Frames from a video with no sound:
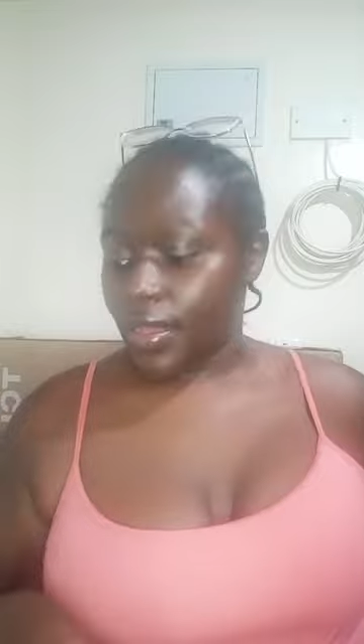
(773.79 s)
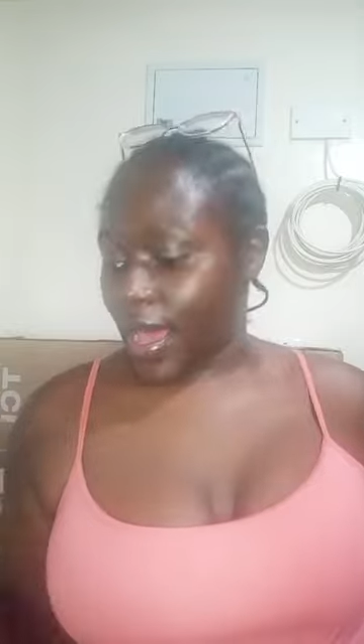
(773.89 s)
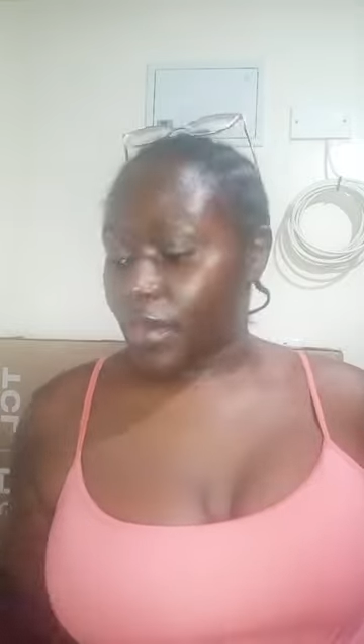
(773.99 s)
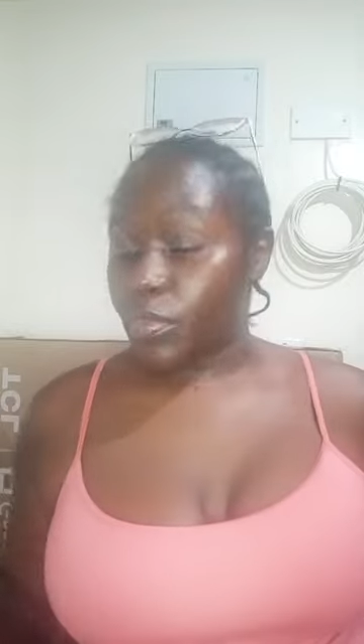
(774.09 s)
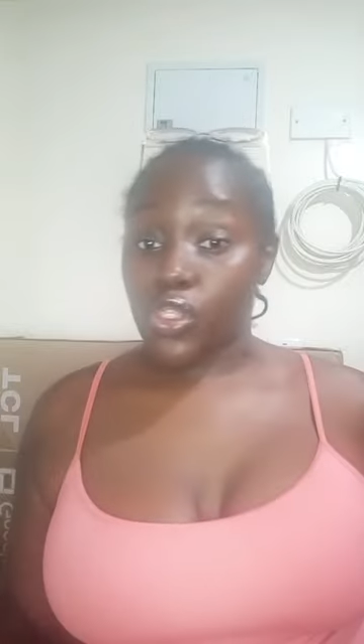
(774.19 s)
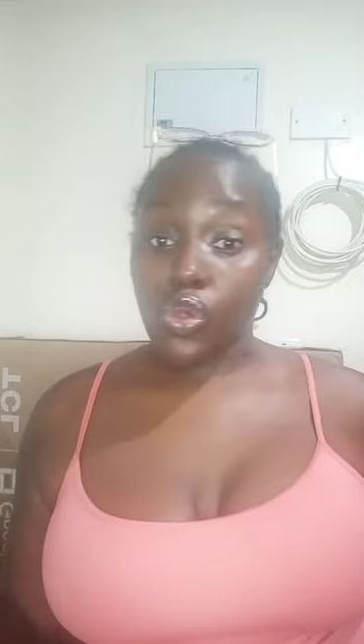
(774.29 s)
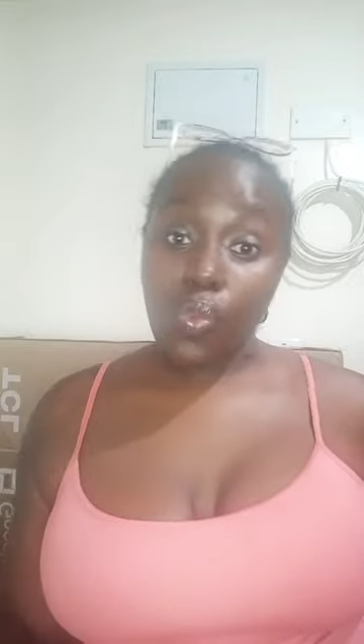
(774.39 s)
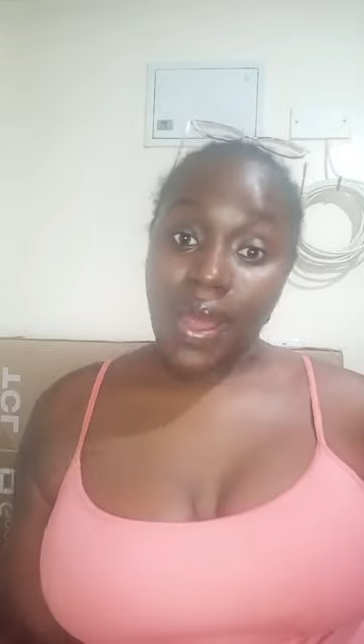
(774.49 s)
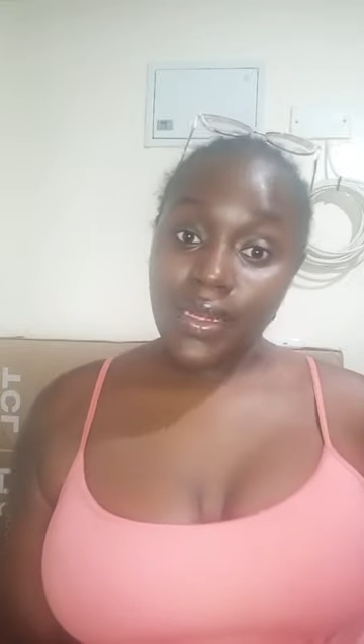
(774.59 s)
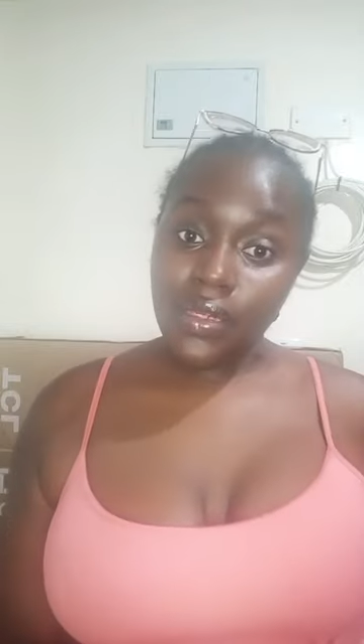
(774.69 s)
I'd be so
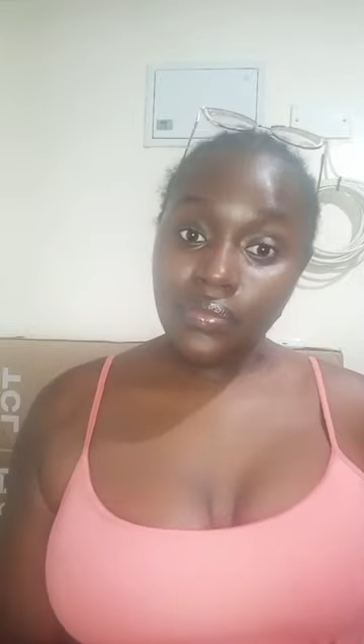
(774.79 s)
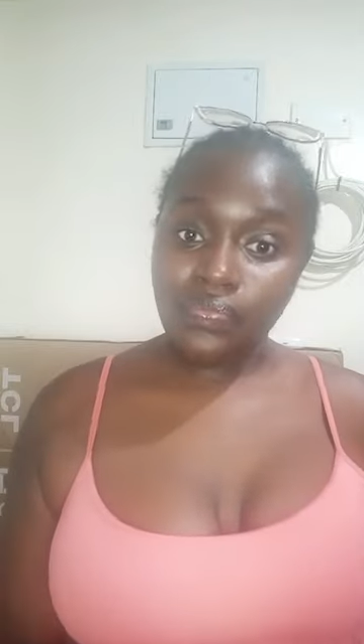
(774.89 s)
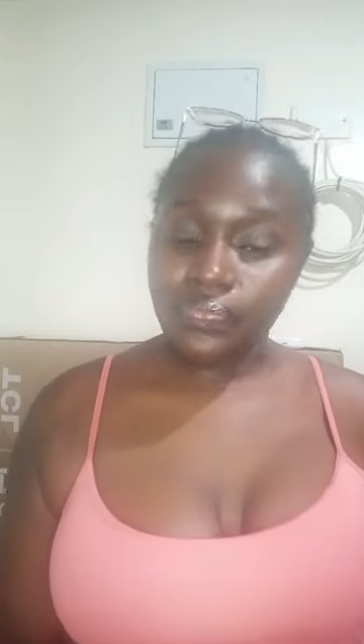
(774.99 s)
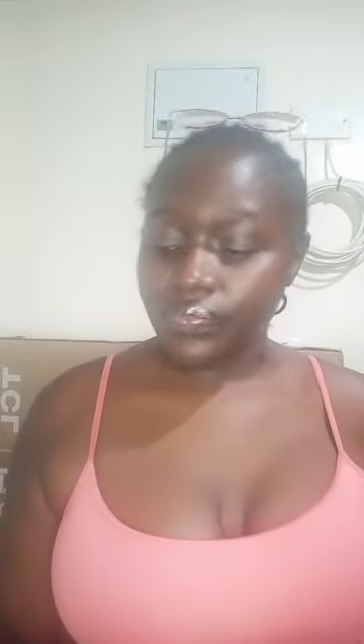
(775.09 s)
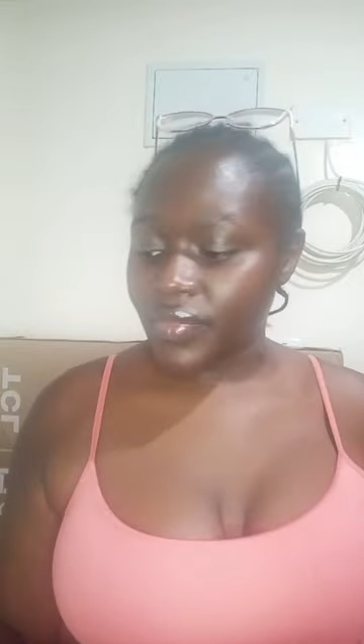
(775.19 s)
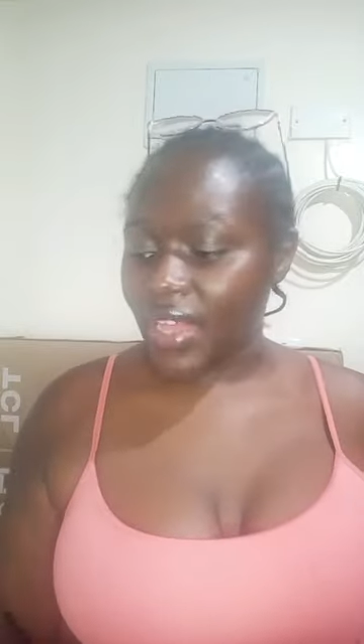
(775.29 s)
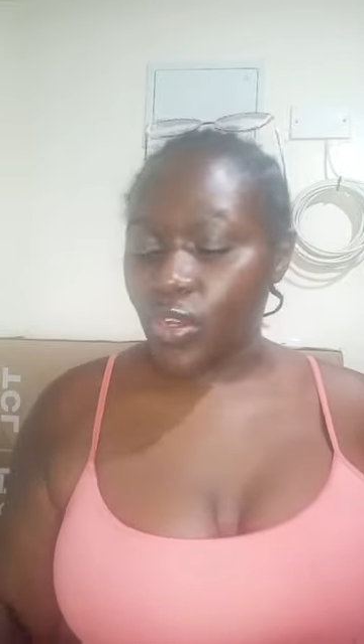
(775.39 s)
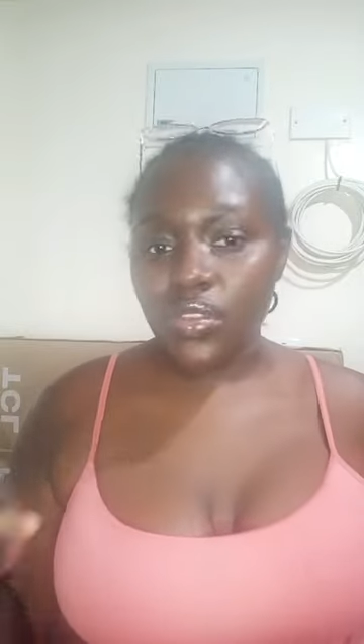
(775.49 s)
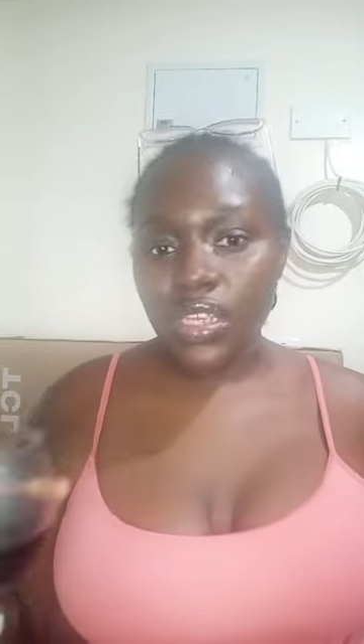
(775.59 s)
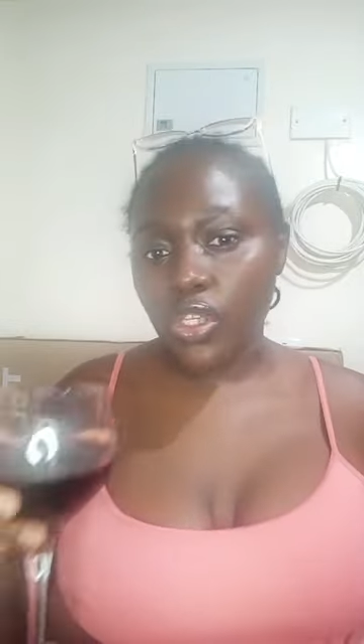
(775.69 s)
mad. I
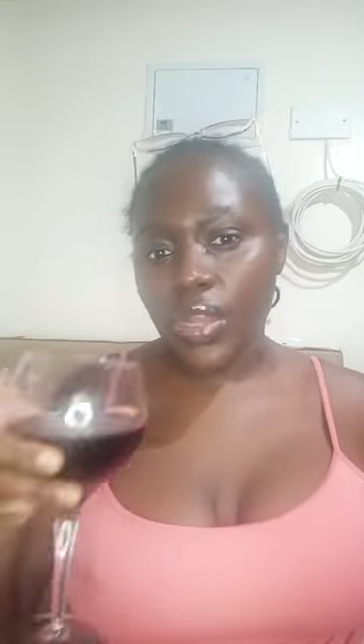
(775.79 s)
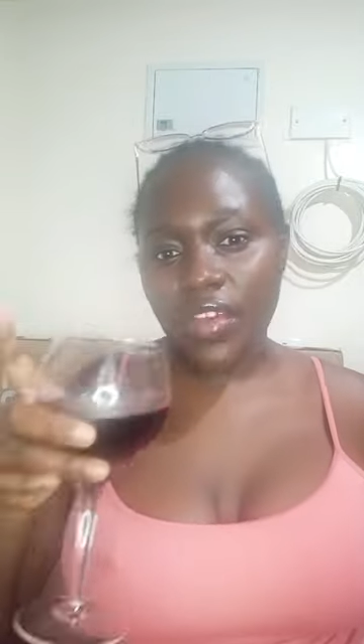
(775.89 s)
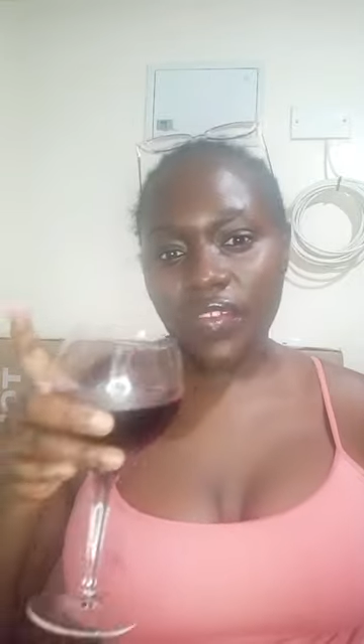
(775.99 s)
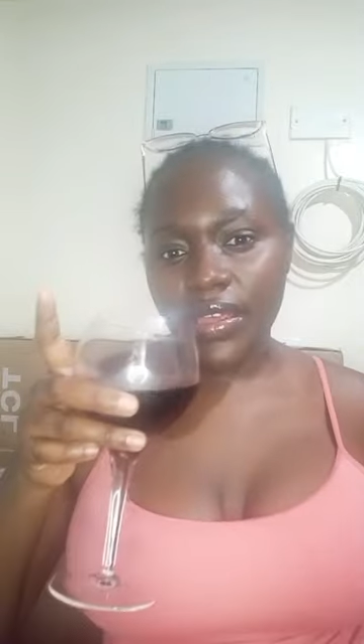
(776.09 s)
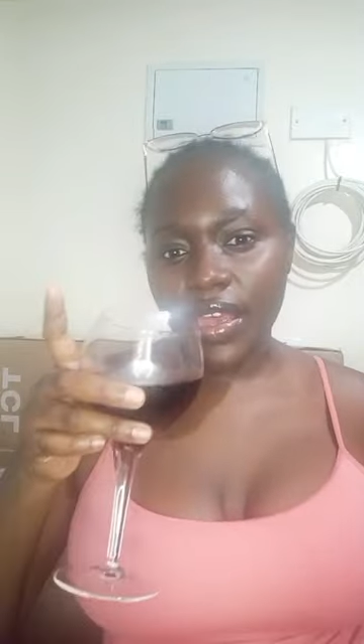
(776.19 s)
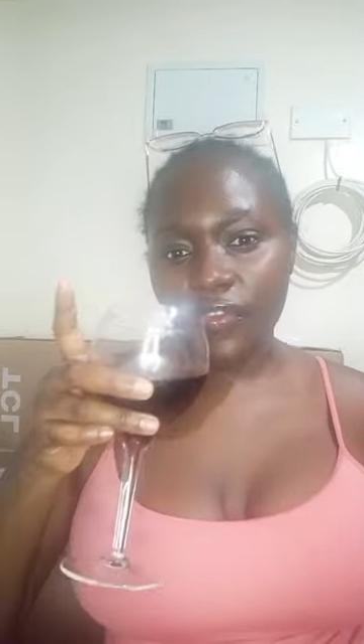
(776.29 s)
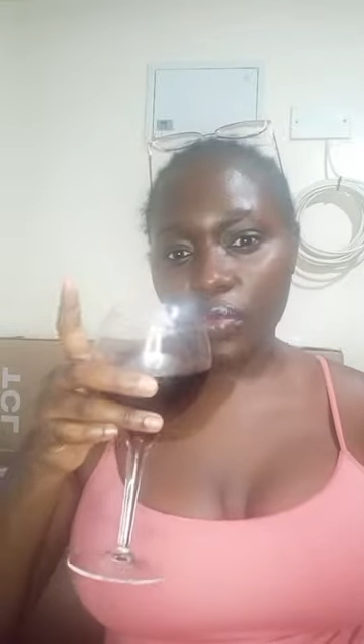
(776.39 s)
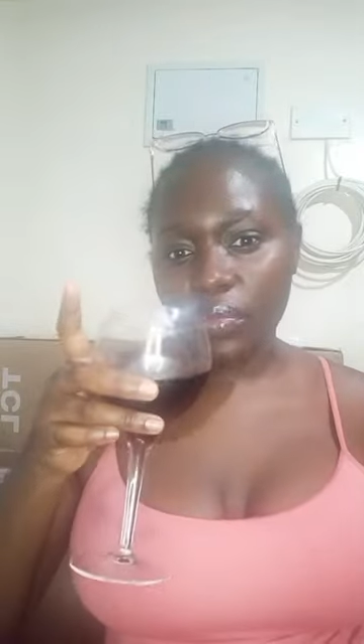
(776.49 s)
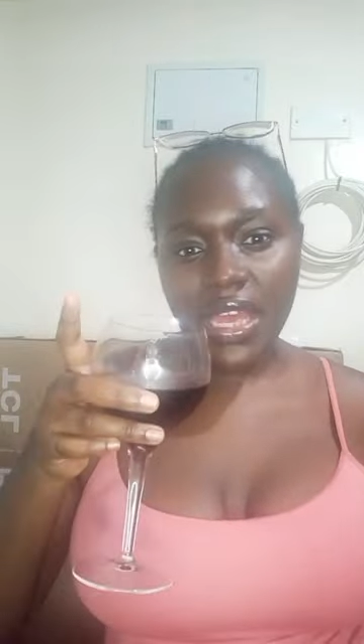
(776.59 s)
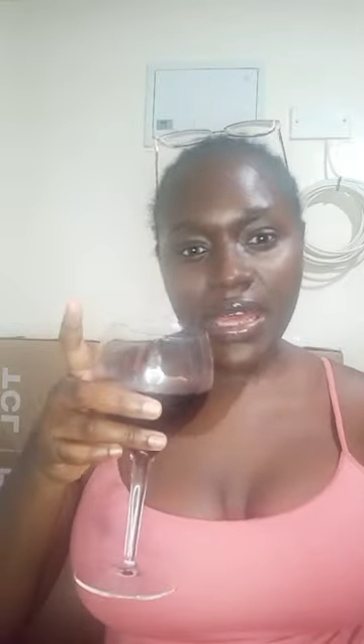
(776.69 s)
don't think you'd ever hear
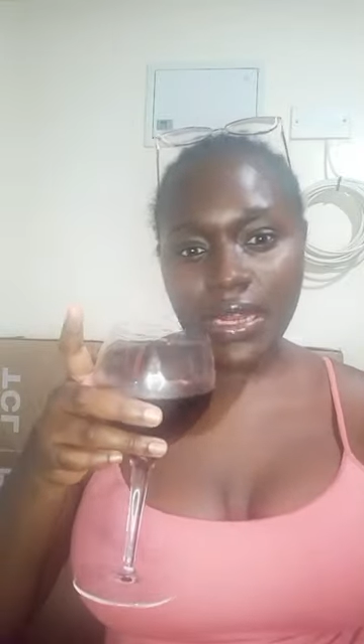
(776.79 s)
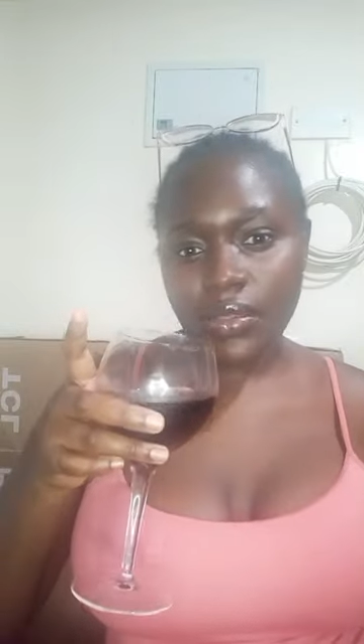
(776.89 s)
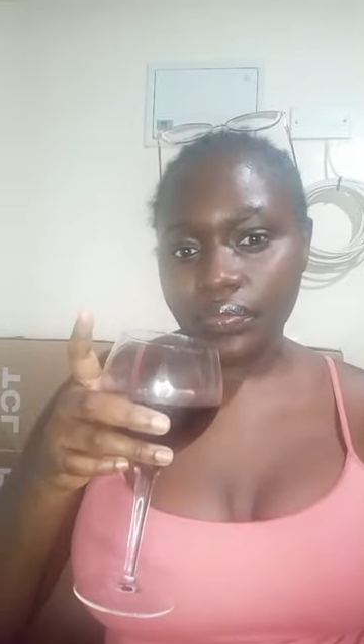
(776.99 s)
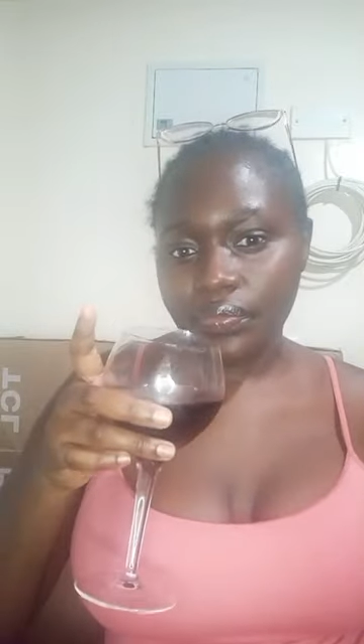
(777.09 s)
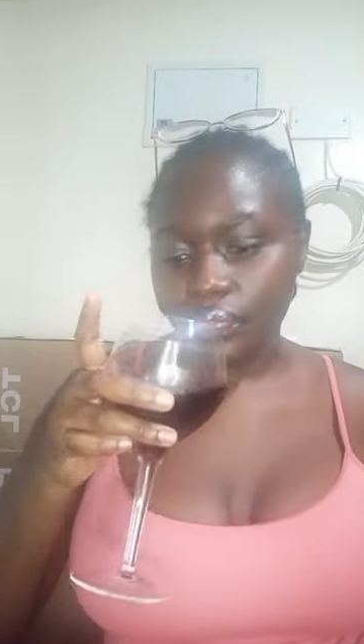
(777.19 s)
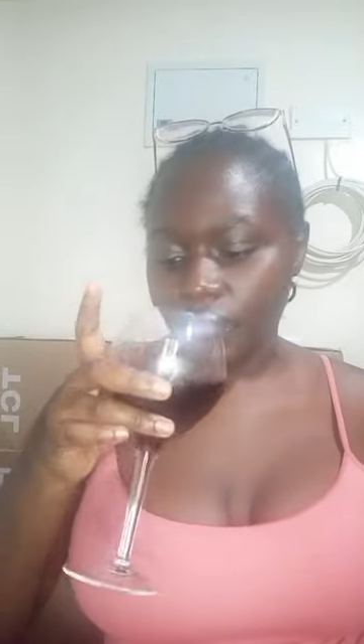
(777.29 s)
from me again.